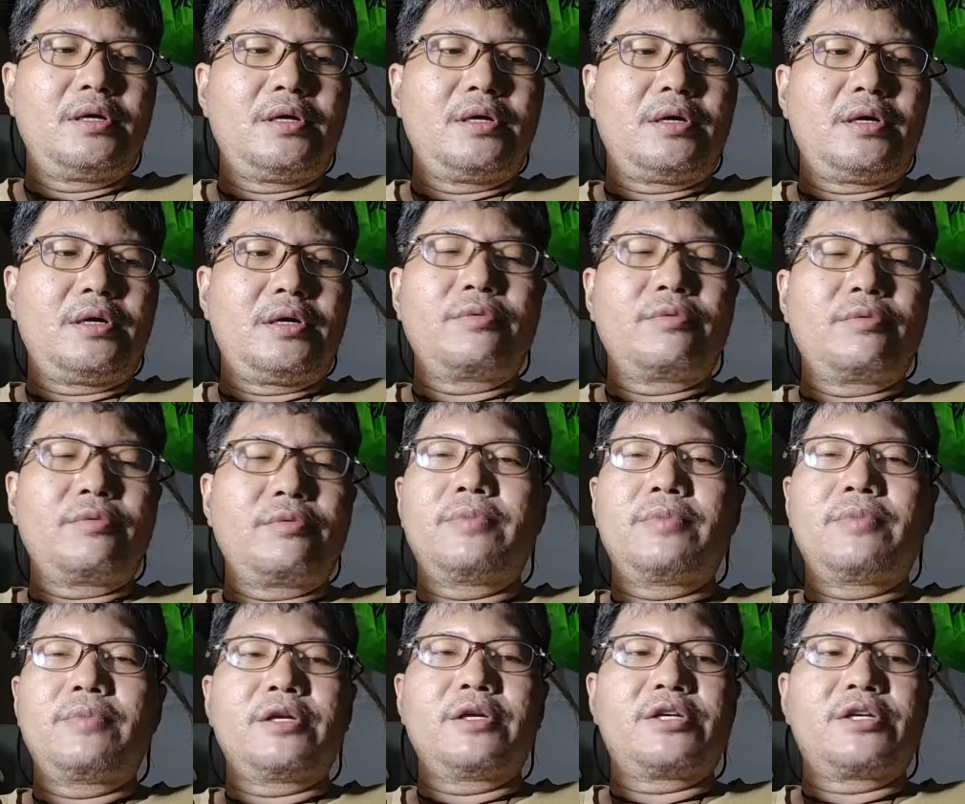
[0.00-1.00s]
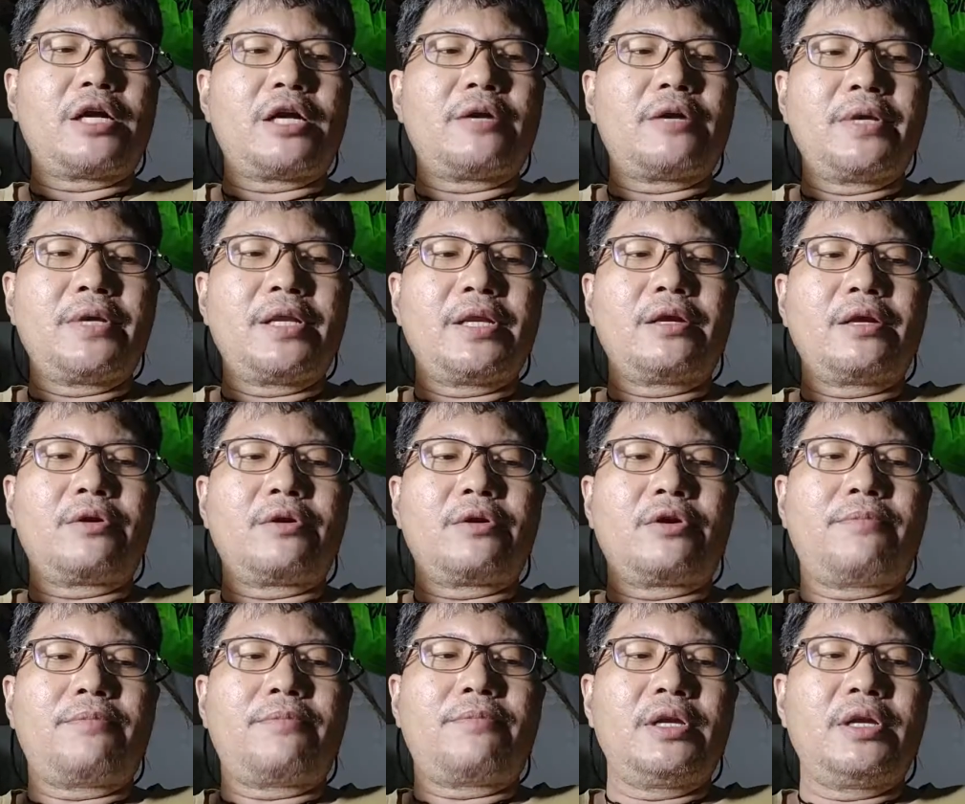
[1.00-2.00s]
He would be sharpening or
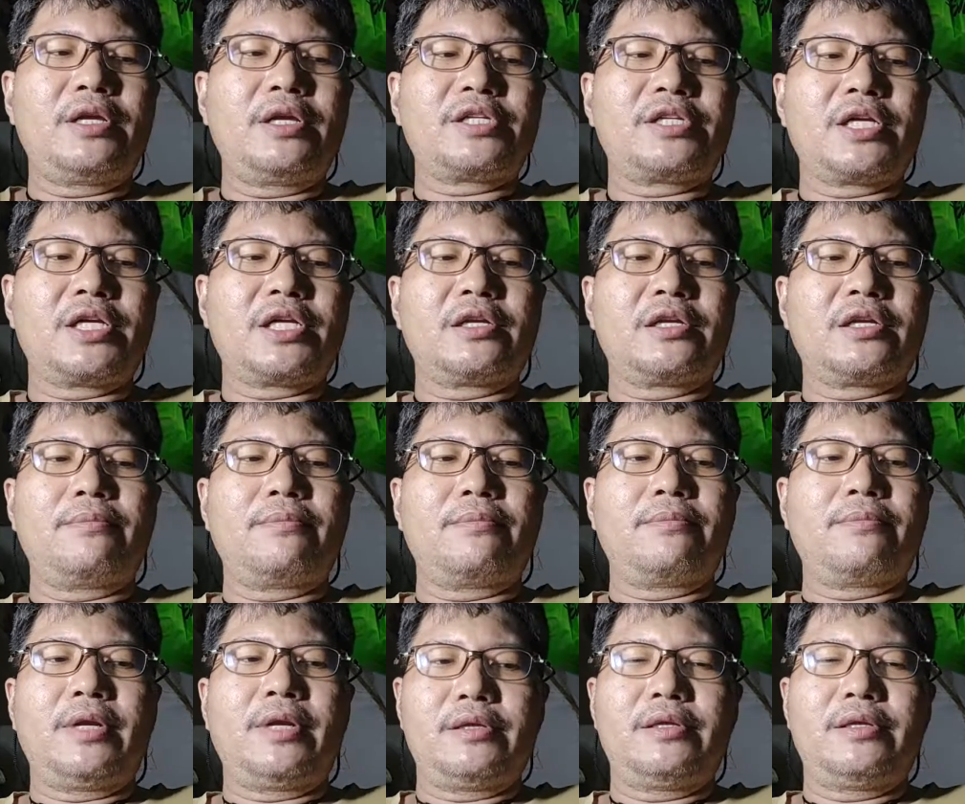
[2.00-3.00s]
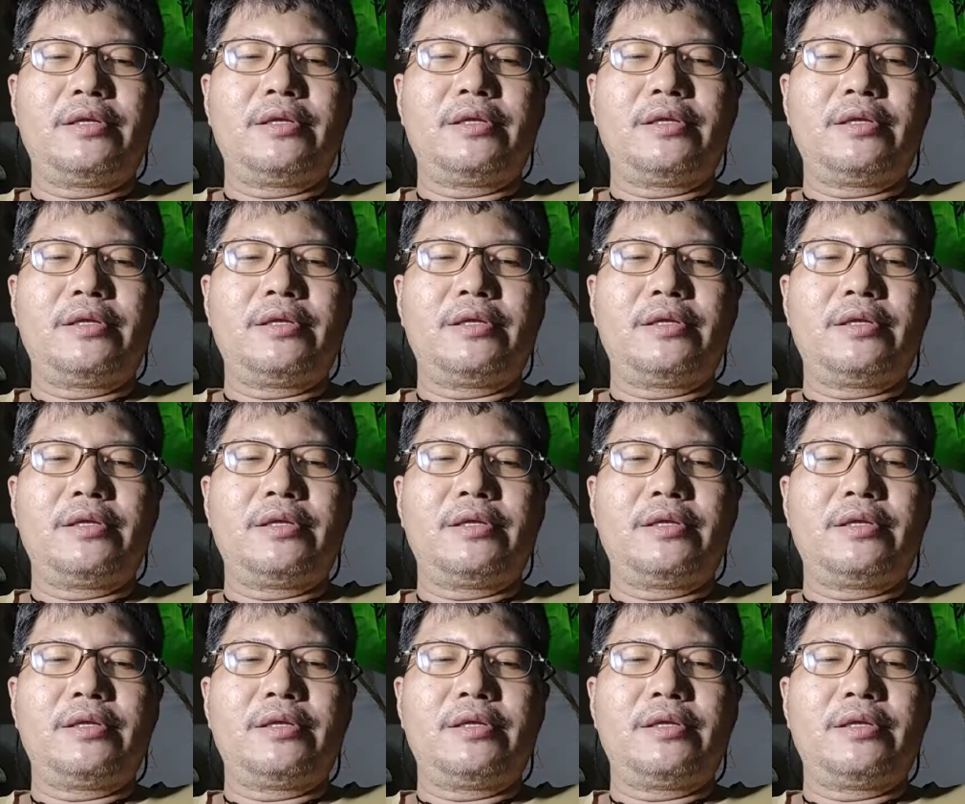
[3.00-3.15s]
polishing the blade.